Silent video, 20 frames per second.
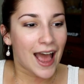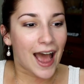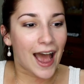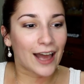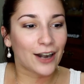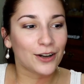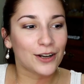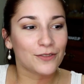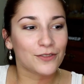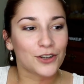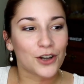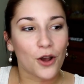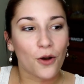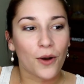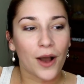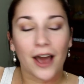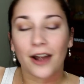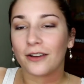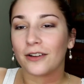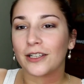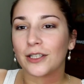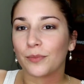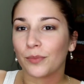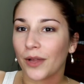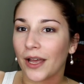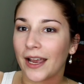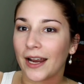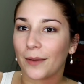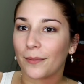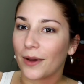I don't even know how to
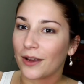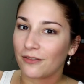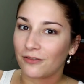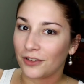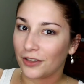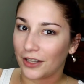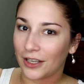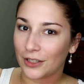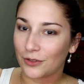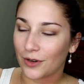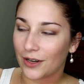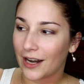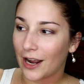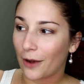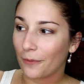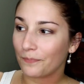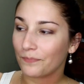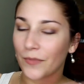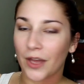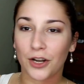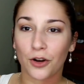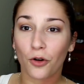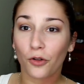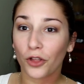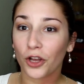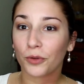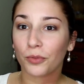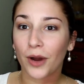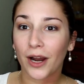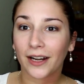explain my feelings right now. I don't
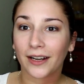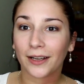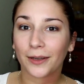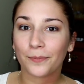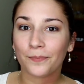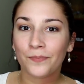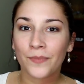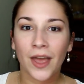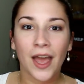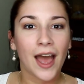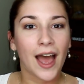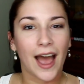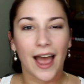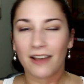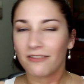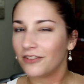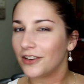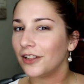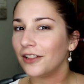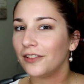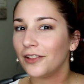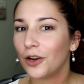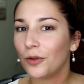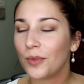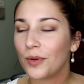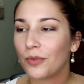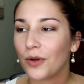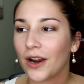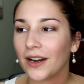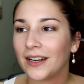look pregnant. I feel a little
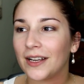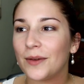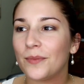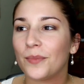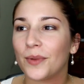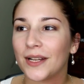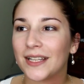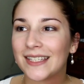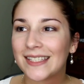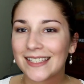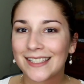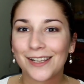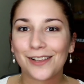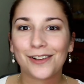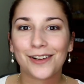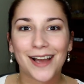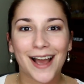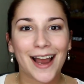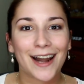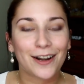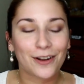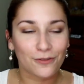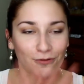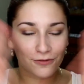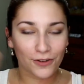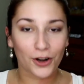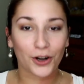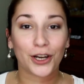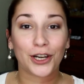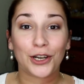bit pregnant, but it's still kind of
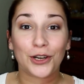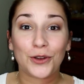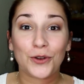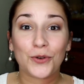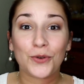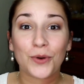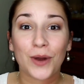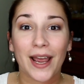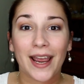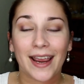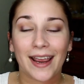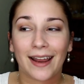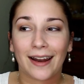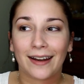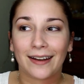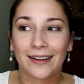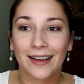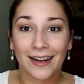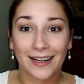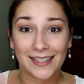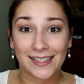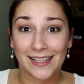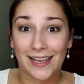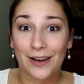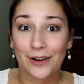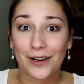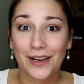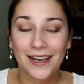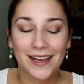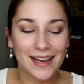very new and kind of
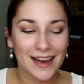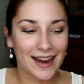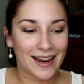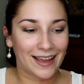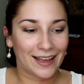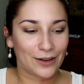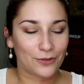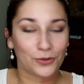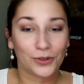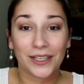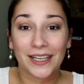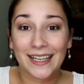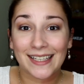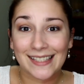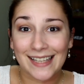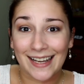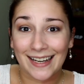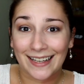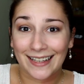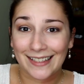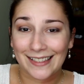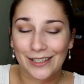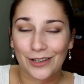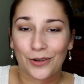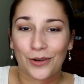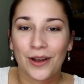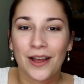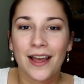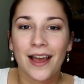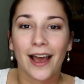scary and really exciting,
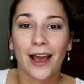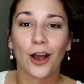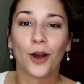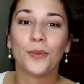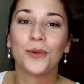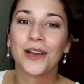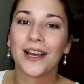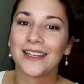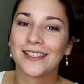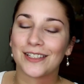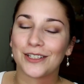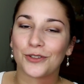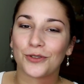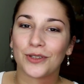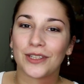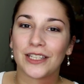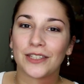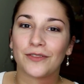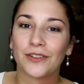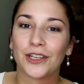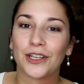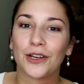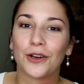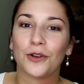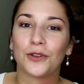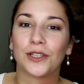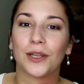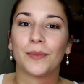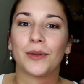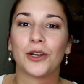so I hope you guys enjoyed these
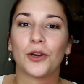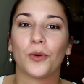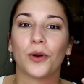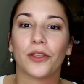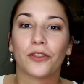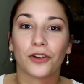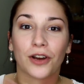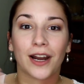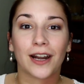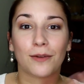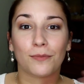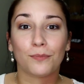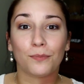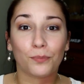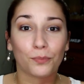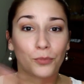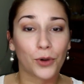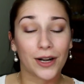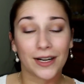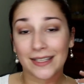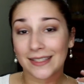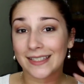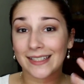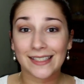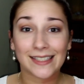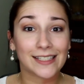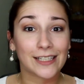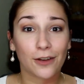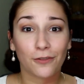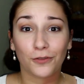videos. Let me know what other kind of pregnancy
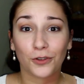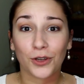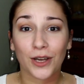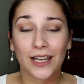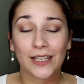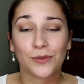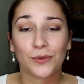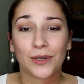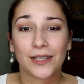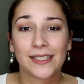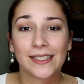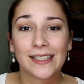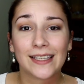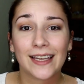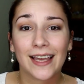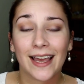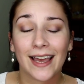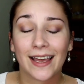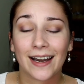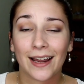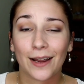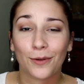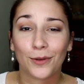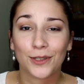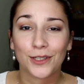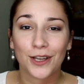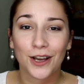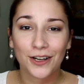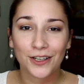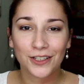stuff you guys want to see, and I
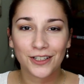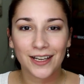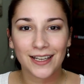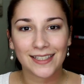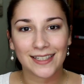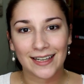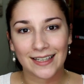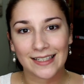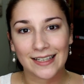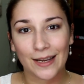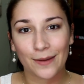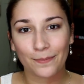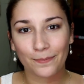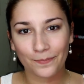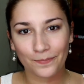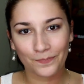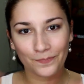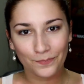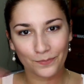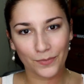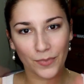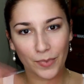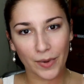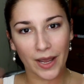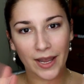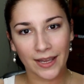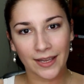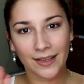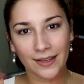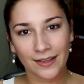will talk to you guys next time.
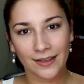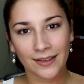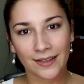Bye.